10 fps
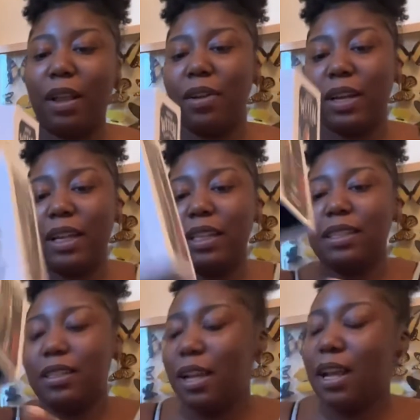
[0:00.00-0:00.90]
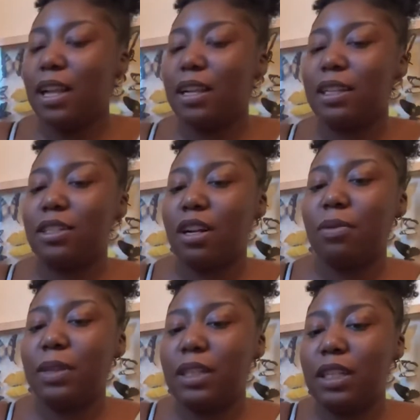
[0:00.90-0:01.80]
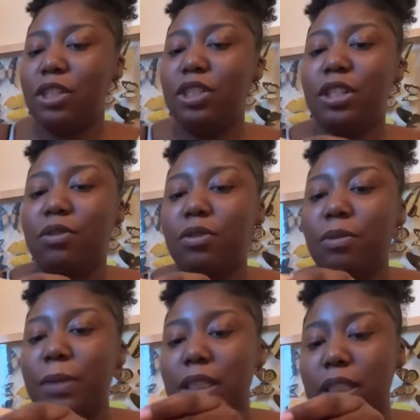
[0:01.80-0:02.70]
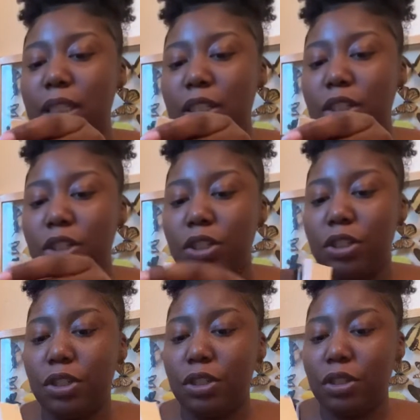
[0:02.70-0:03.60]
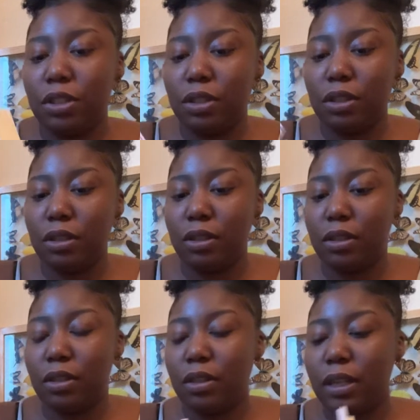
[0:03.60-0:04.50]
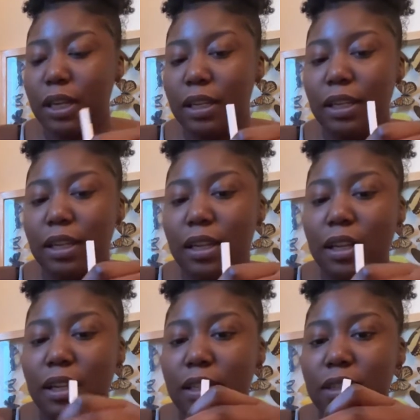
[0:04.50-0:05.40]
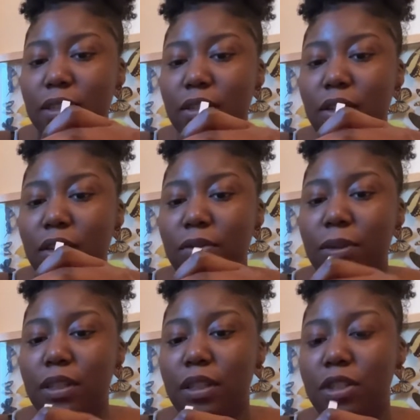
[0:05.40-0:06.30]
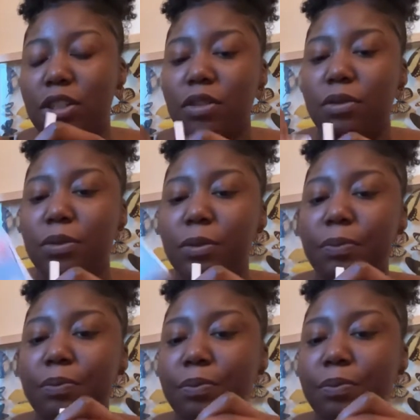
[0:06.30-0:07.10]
Okay, let's start off with the general message. Okay, let's start off with the general.